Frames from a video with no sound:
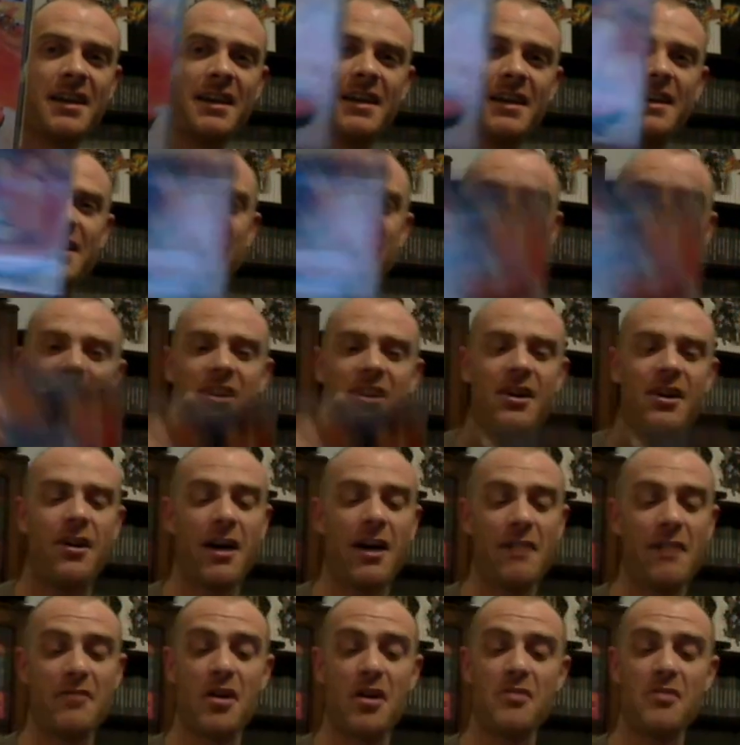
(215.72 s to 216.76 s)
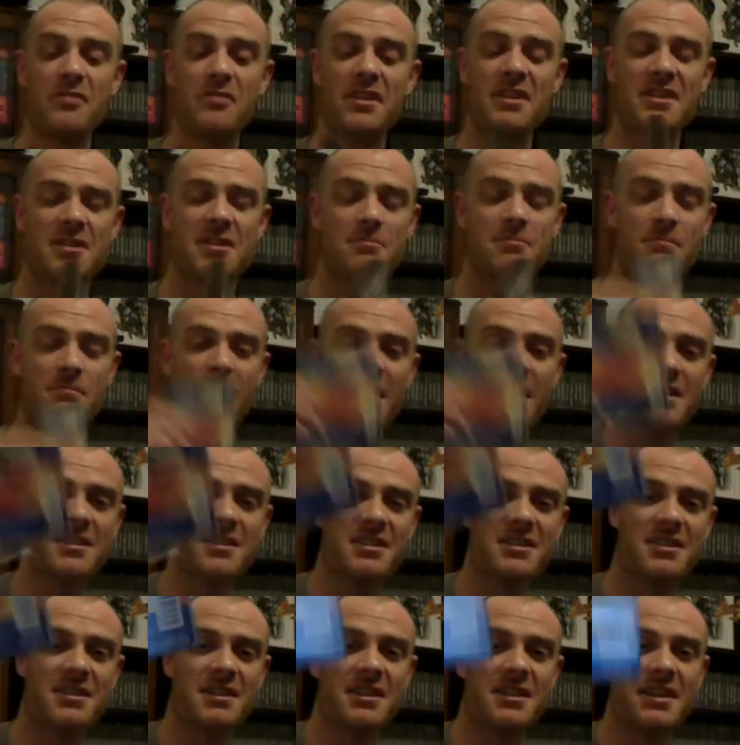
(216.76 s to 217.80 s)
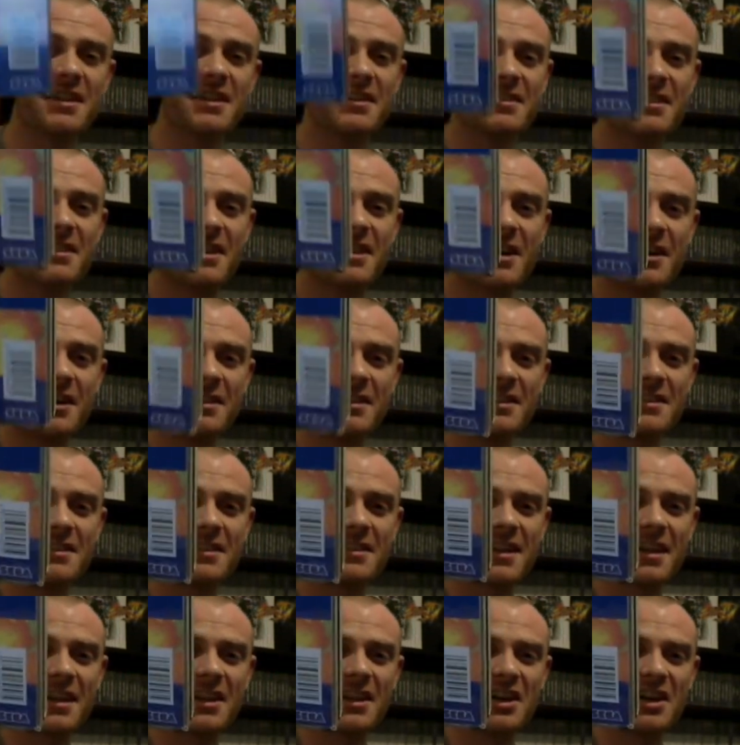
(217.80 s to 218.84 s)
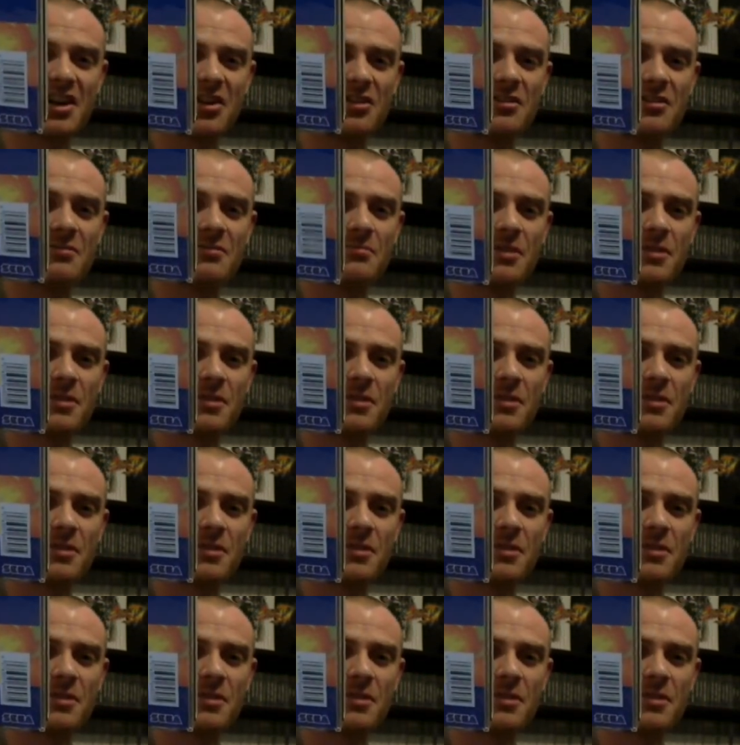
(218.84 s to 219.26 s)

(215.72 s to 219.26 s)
And I have owned this in the past, and I did sell it on,